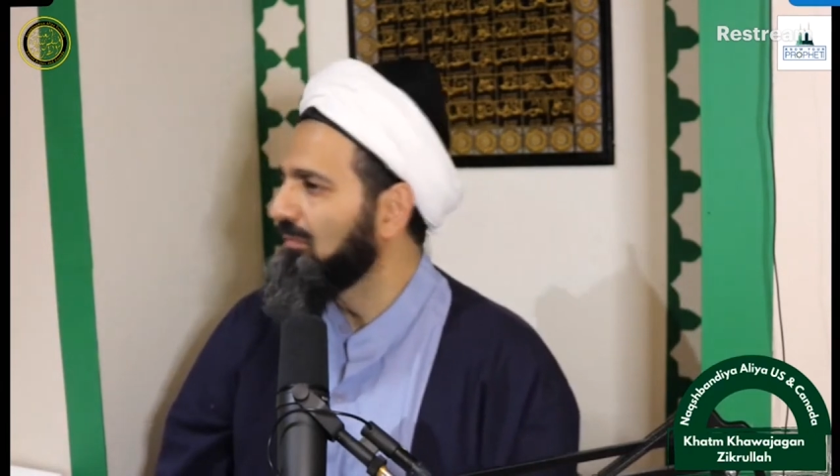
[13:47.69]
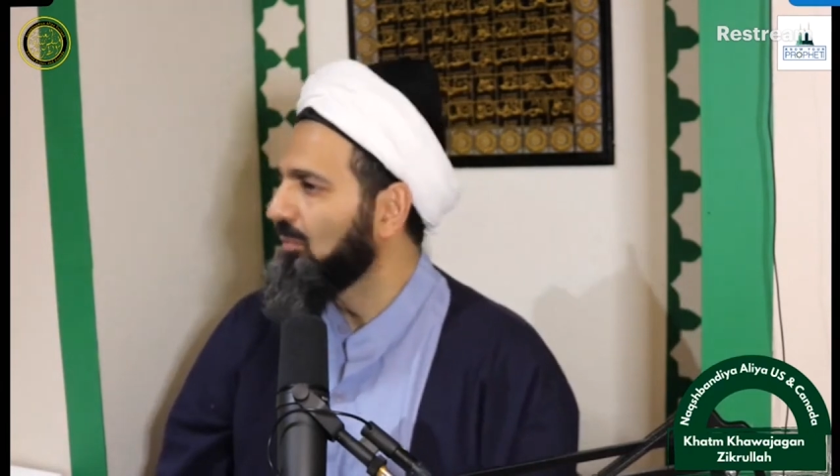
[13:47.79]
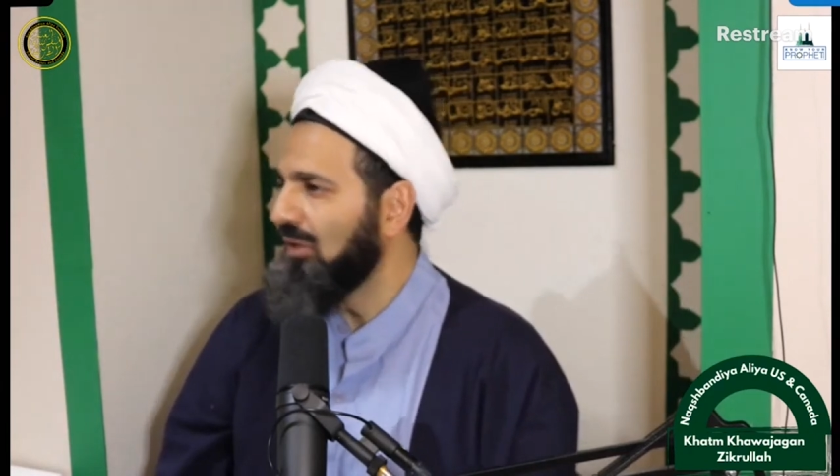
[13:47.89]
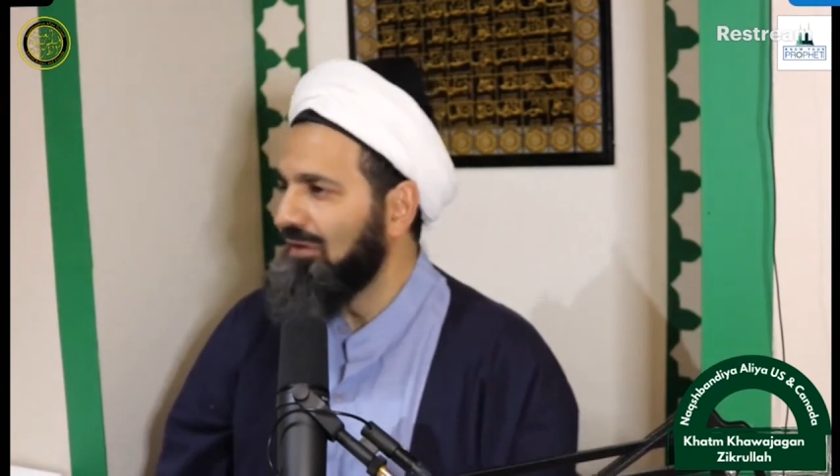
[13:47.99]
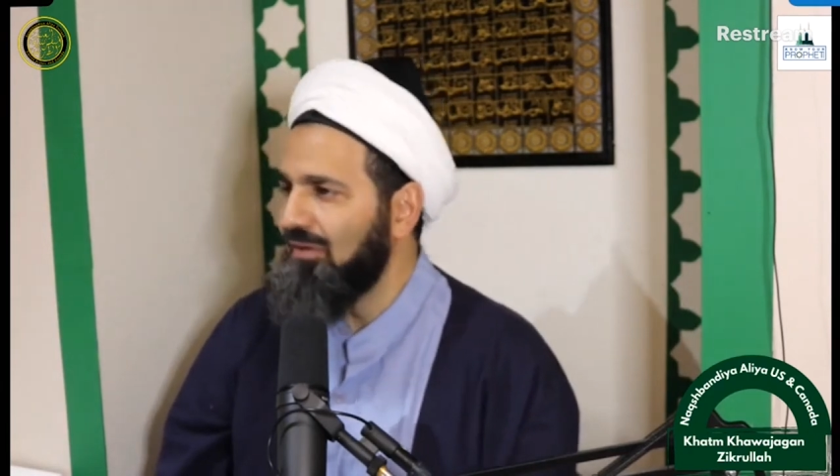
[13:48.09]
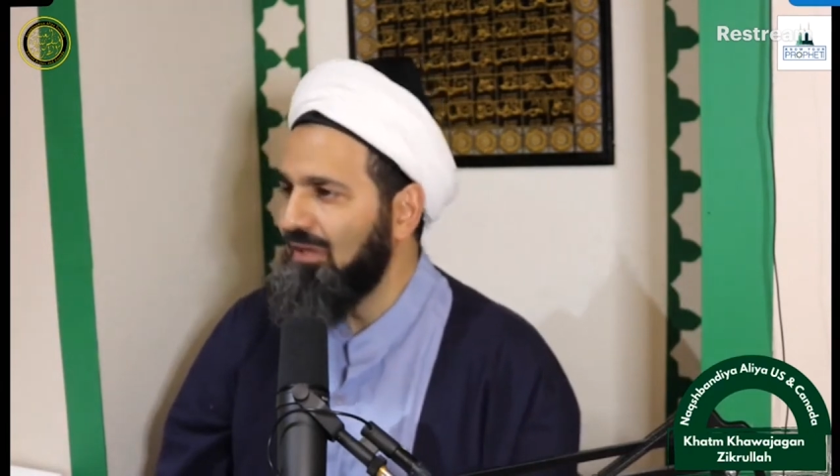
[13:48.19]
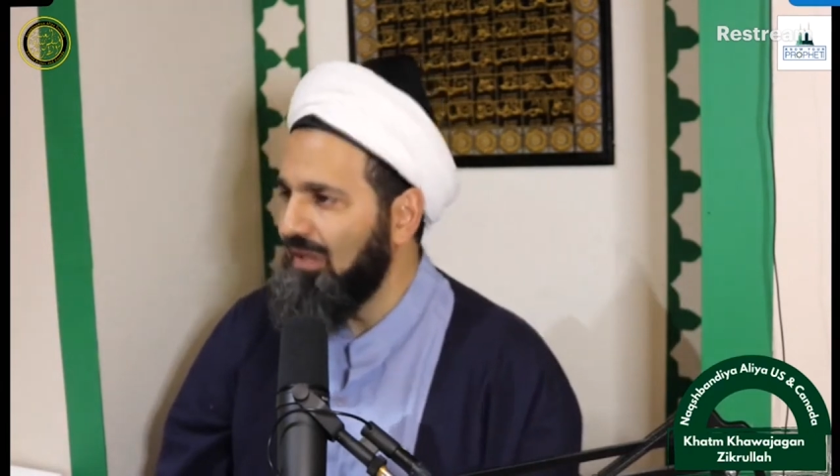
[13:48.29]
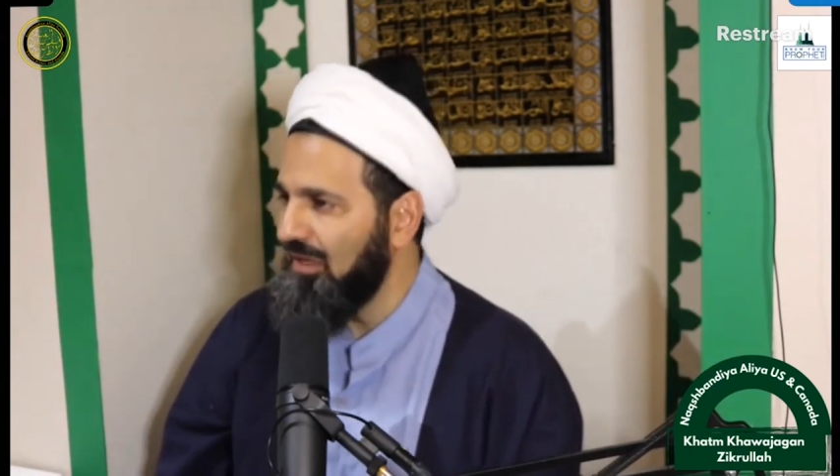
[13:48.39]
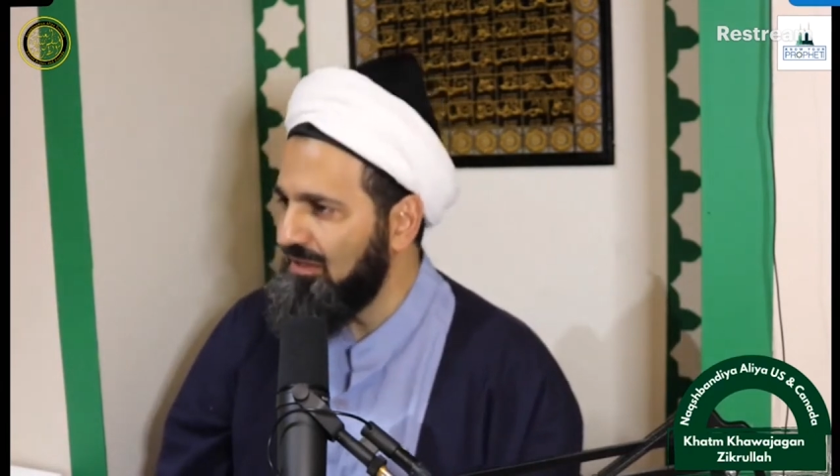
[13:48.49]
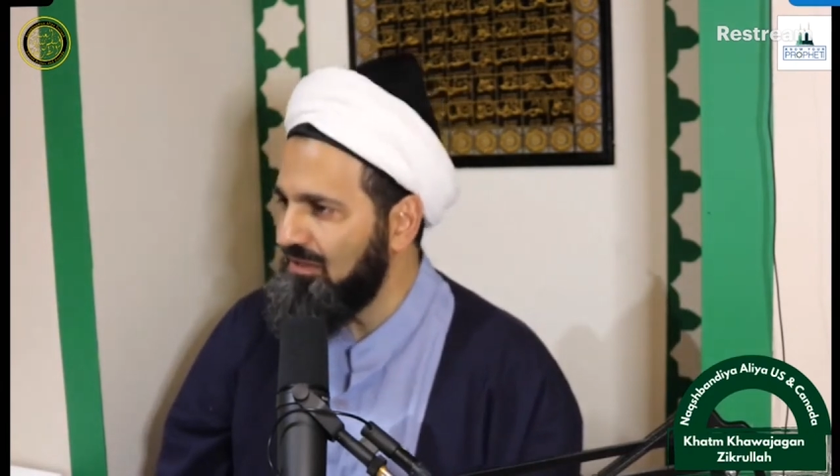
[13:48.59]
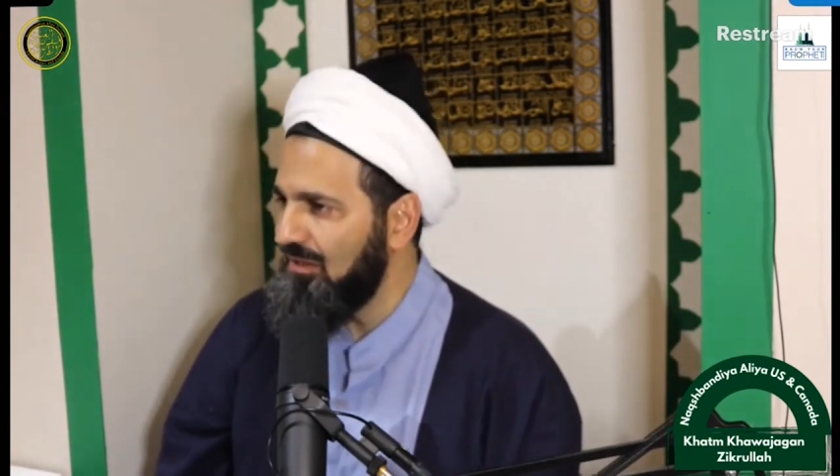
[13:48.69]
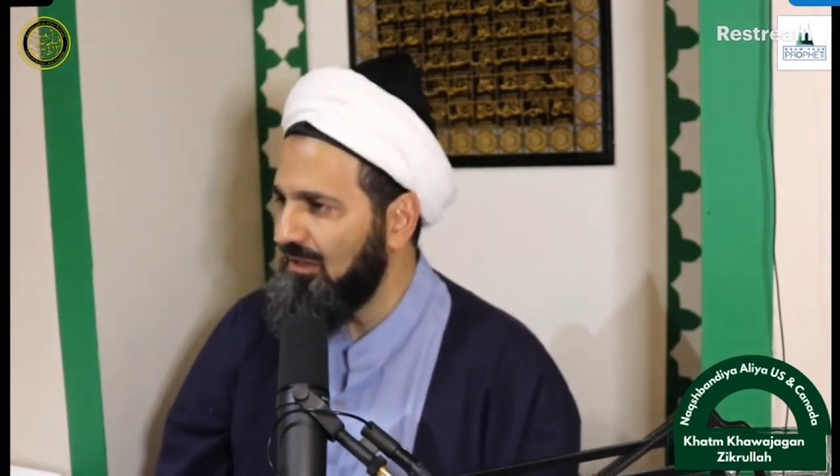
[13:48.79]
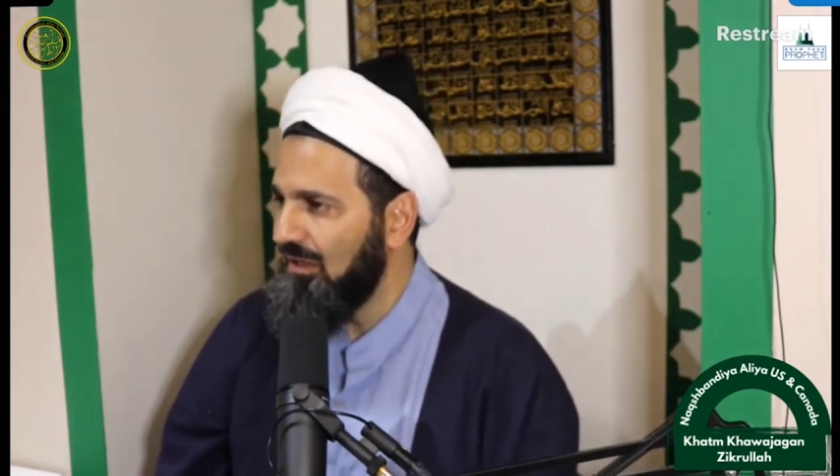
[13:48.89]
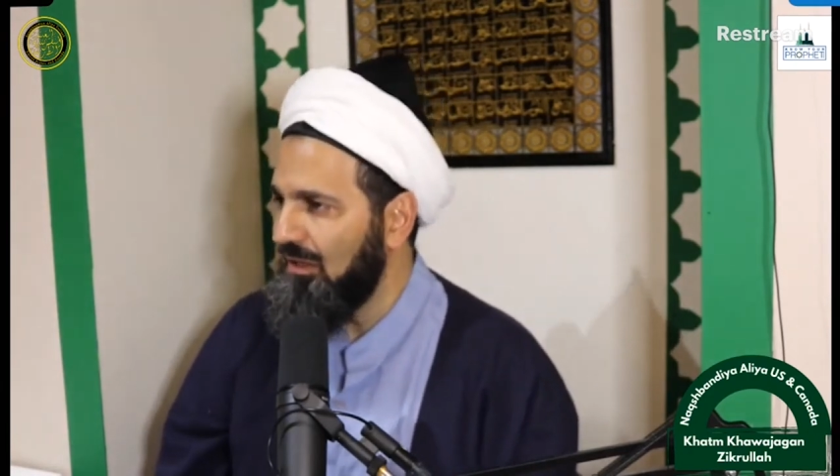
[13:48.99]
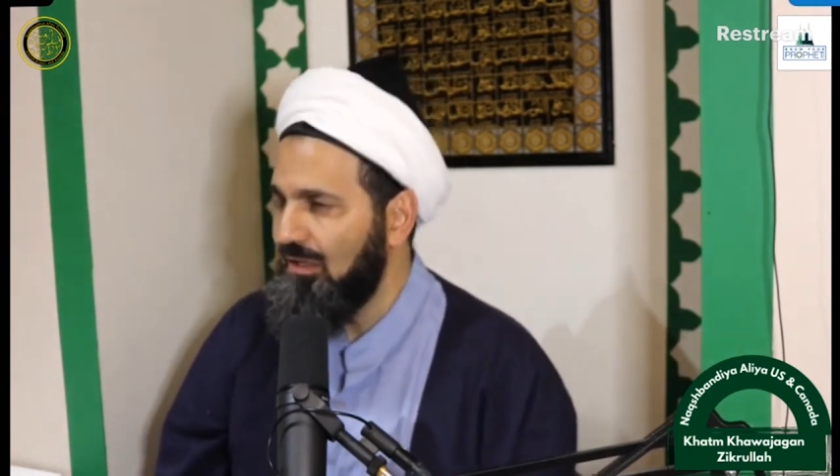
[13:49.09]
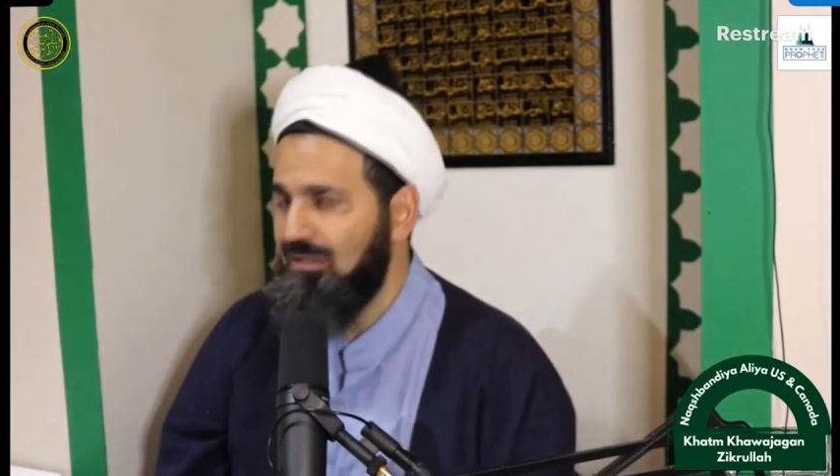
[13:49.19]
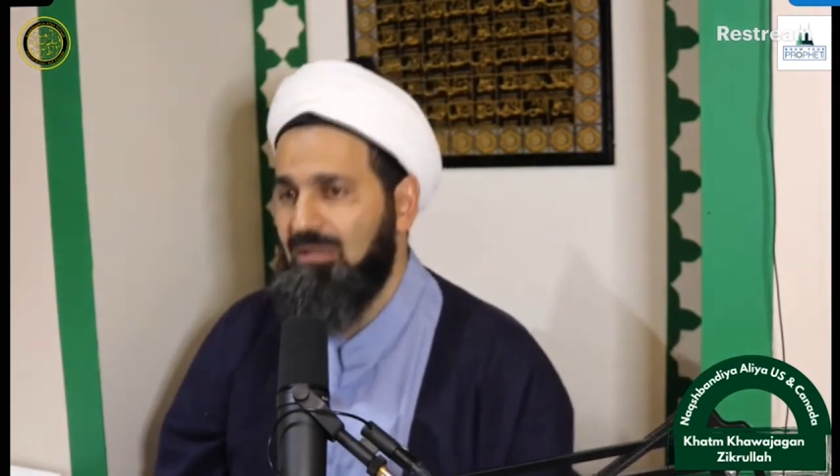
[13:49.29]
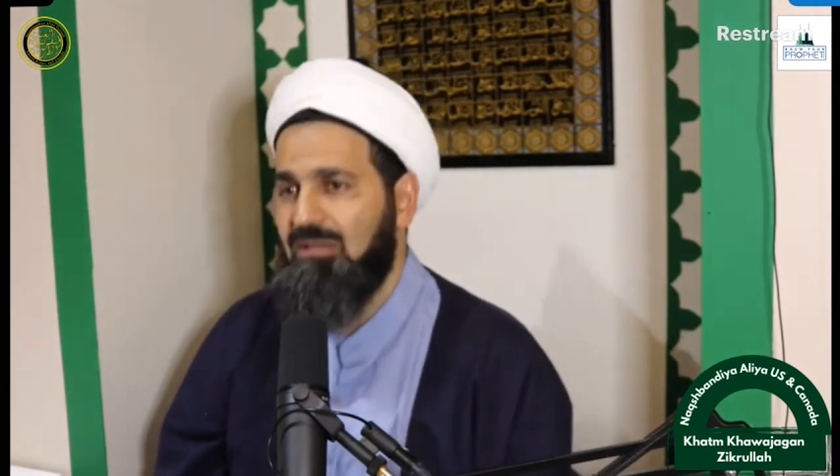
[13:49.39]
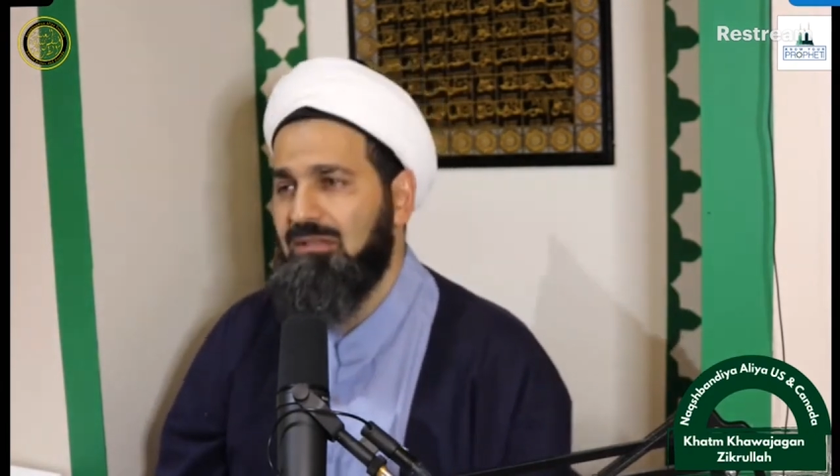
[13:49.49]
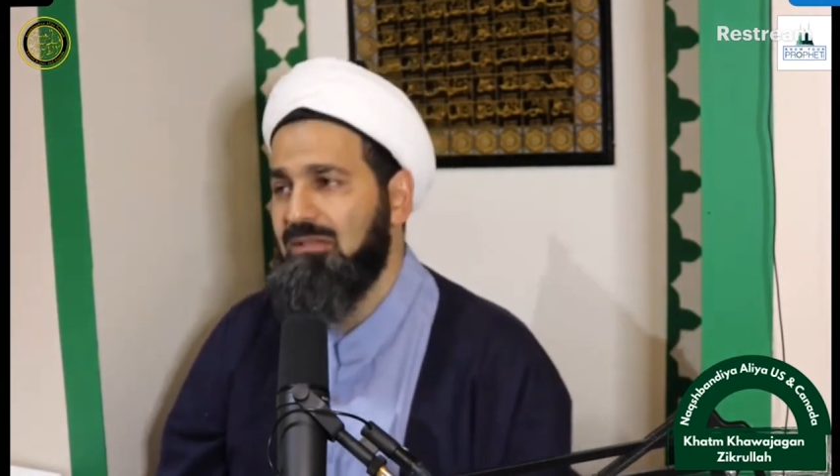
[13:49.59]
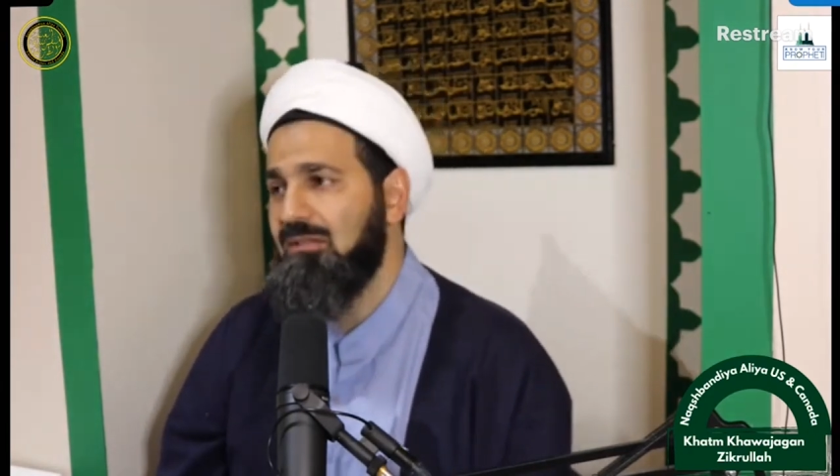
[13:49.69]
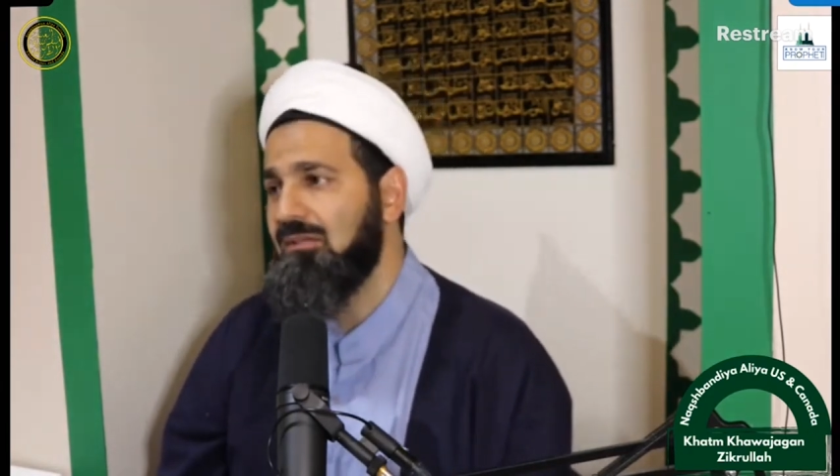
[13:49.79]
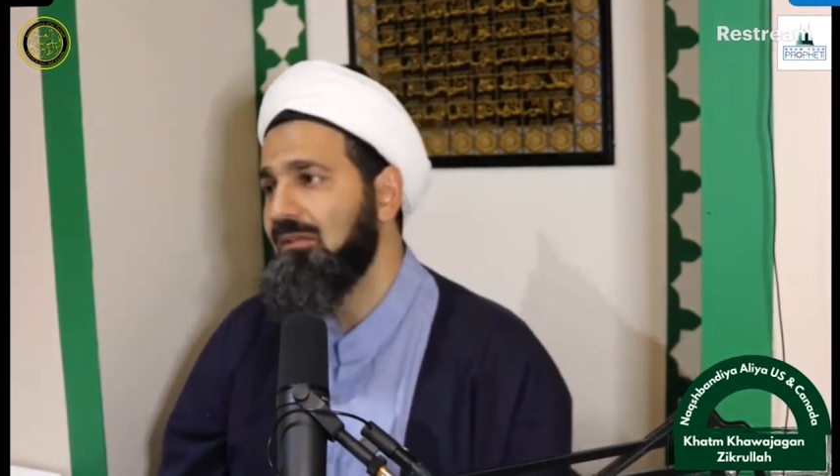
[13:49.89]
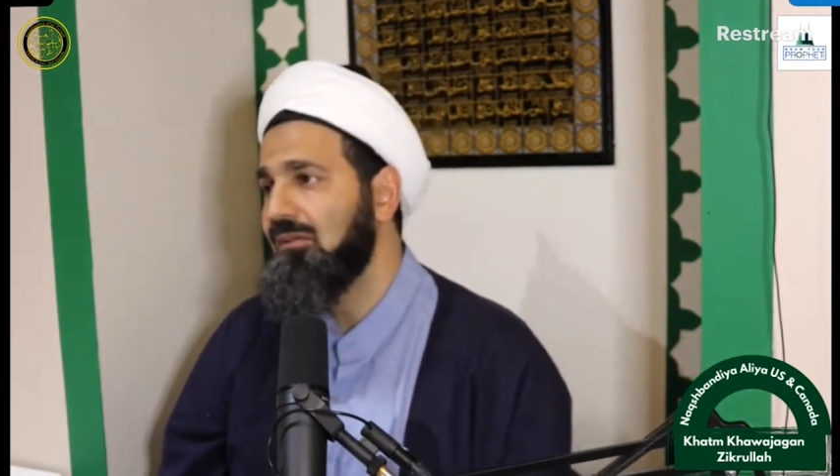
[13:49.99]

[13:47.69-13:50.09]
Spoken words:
Whatever he likes, it's his,